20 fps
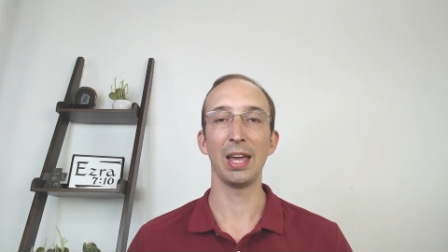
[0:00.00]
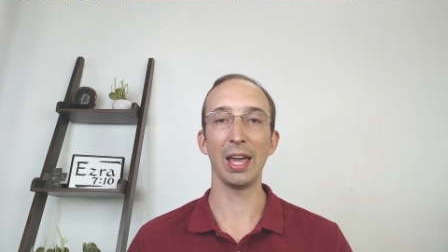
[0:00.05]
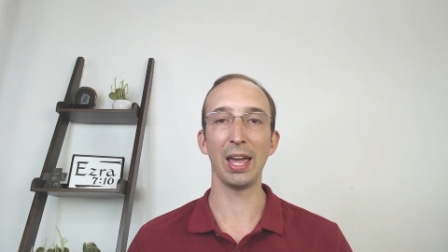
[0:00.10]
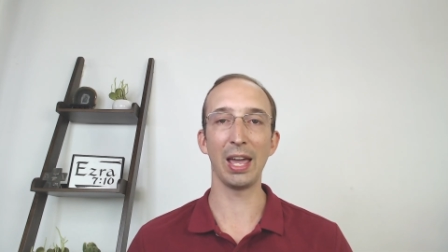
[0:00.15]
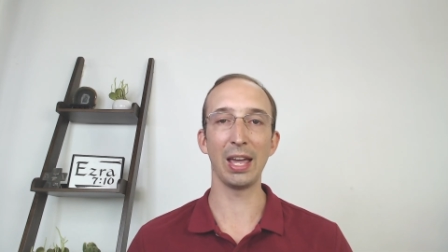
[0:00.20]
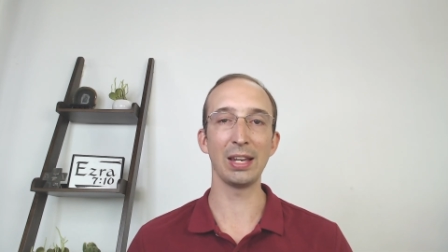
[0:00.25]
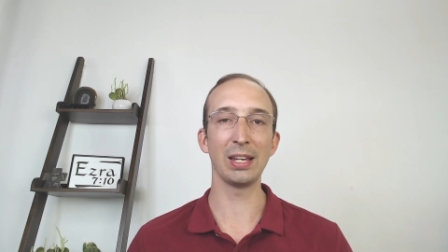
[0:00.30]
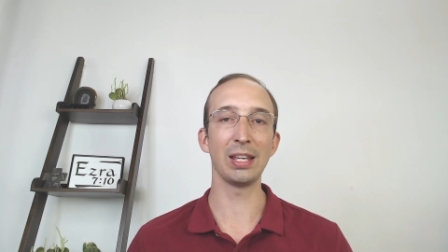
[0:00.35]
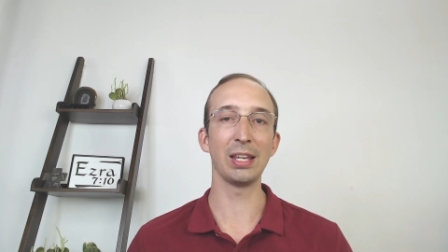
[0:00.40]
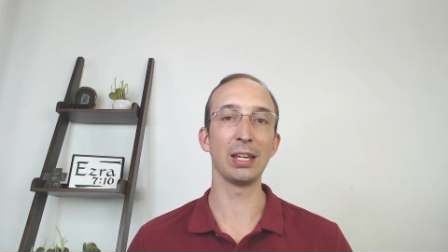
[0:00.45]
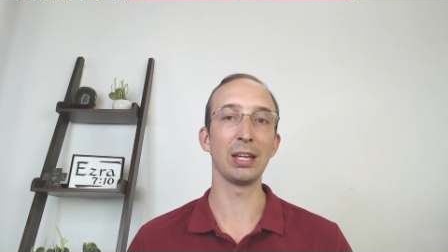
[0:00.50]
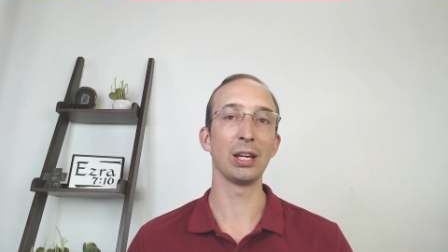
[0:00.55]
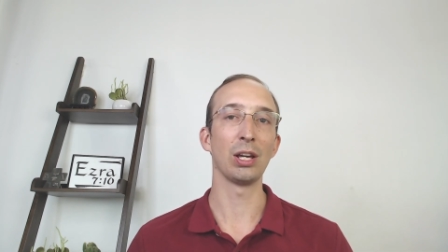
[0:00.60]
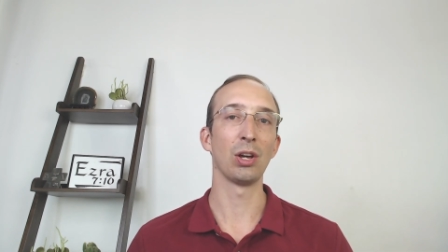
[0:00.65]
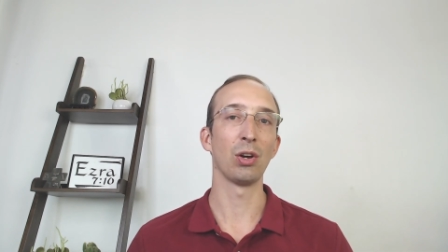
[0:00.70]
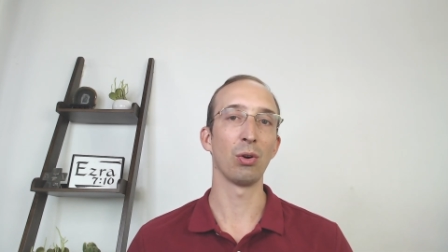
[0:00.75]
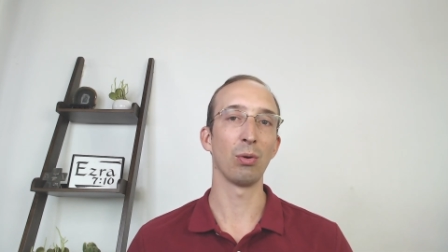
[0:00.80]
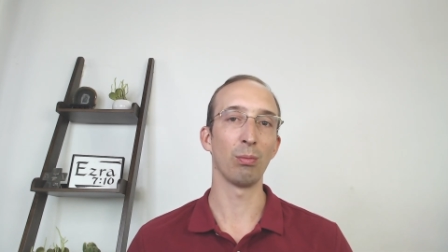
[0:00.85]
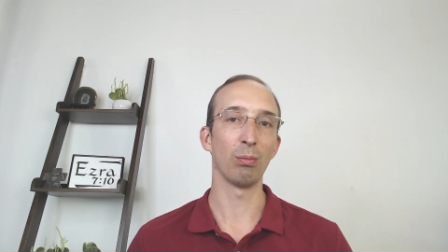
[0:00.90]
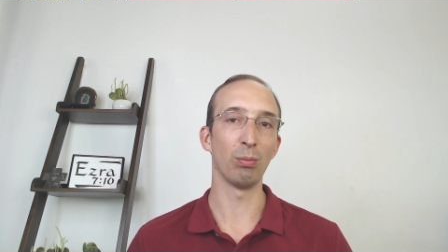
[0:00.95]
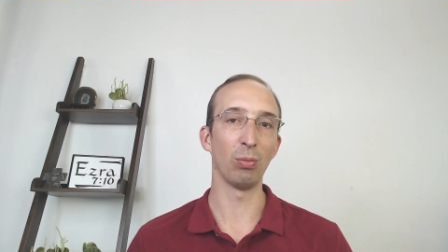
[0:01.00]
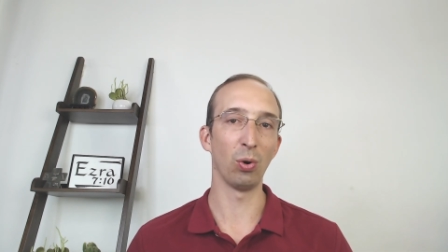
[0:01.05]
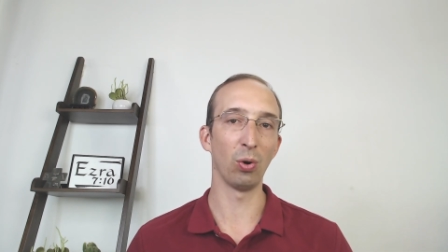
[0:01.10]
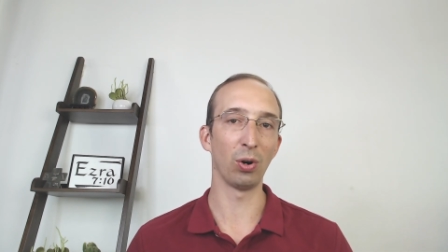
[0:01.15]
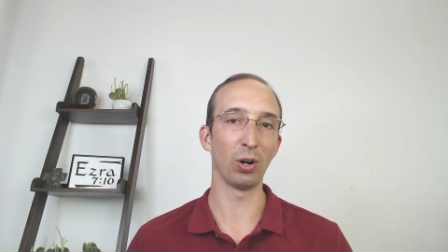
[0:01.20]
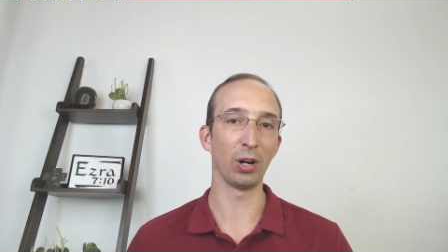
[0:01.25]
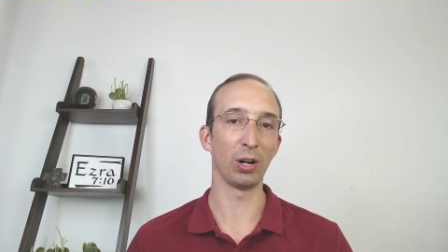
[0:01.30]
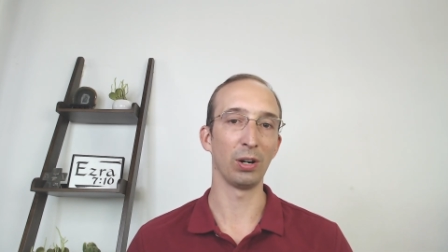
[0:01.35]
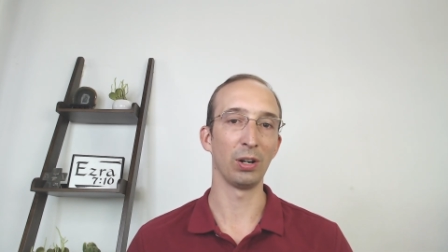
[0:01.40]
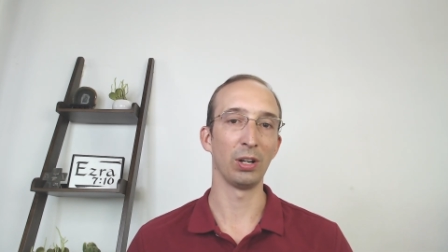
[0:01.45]
any
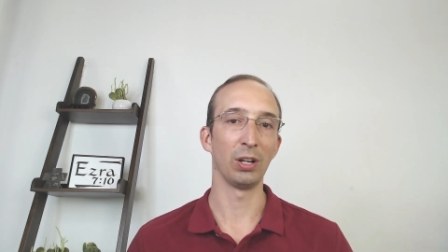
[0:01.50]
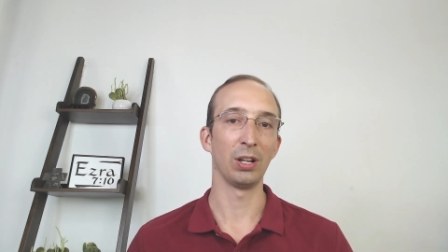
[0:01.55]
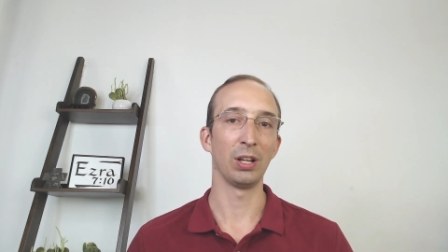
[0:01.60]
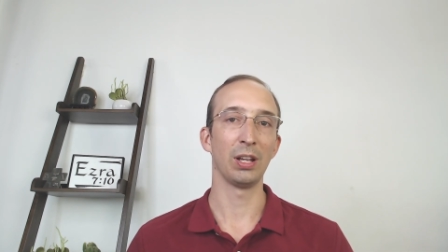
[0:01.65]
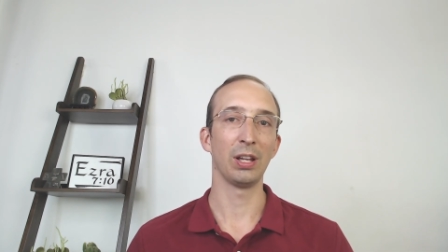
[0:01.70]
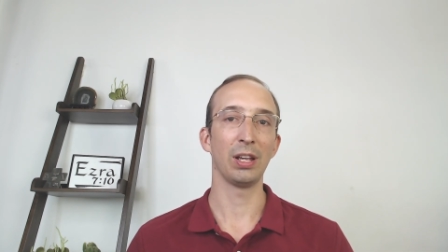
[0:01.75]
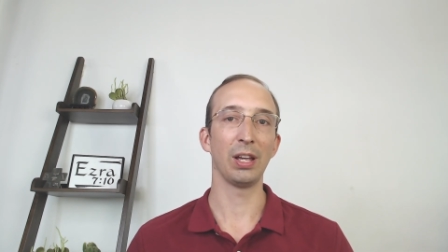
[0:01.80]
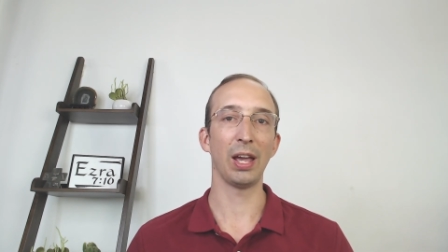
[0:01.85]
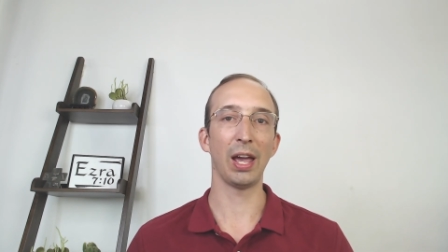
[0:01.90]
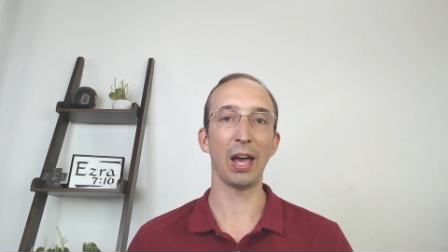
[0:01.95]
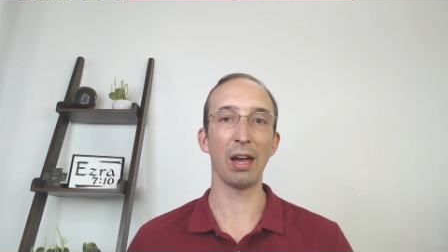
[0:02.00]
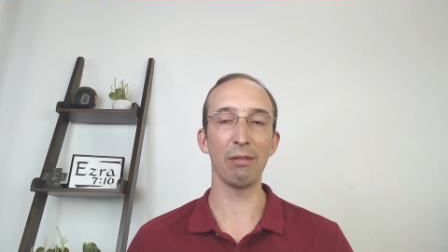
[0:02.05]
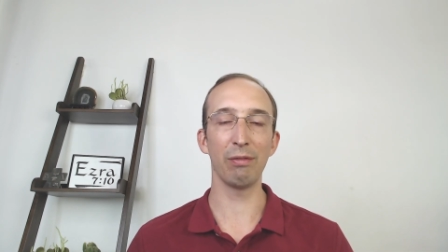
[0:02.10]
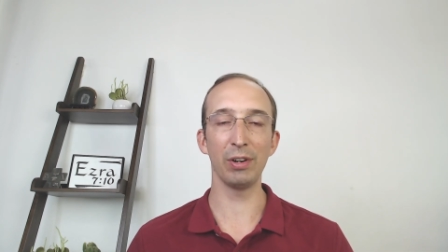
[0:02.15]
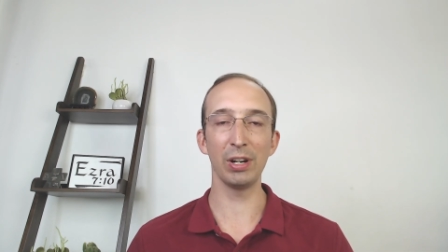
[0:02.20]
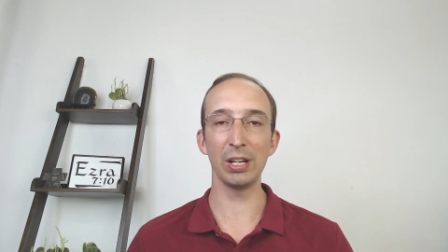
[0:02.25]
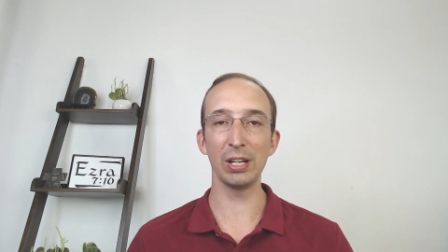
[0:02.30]
more. Every